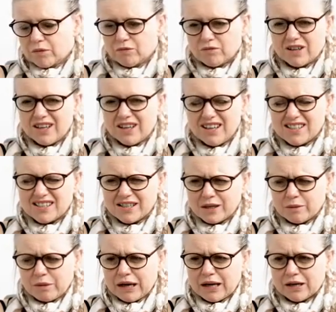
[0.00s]
Not really
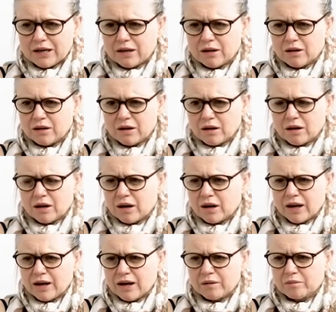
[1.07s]
seen a pattern.
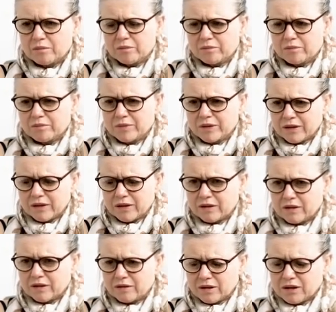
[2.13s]
Um,
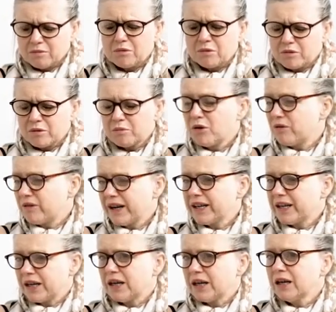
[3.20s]
the, the, the more
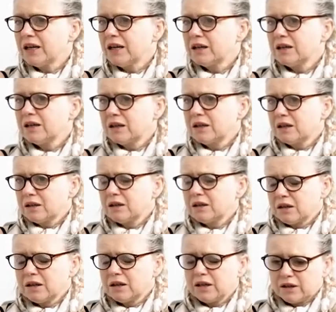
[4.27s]
regular,
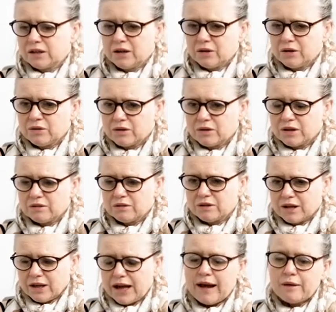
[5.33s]
Okay. You know, so
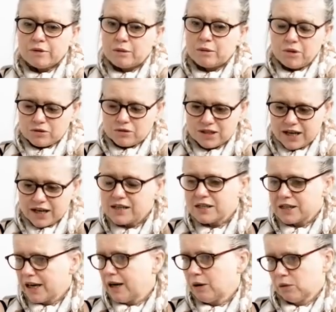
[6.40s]
they're happening most
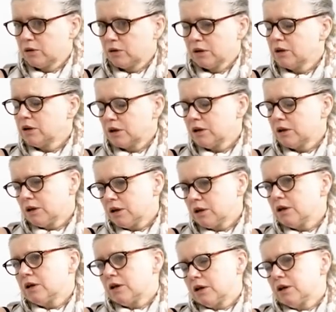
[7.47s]
days now. Okay.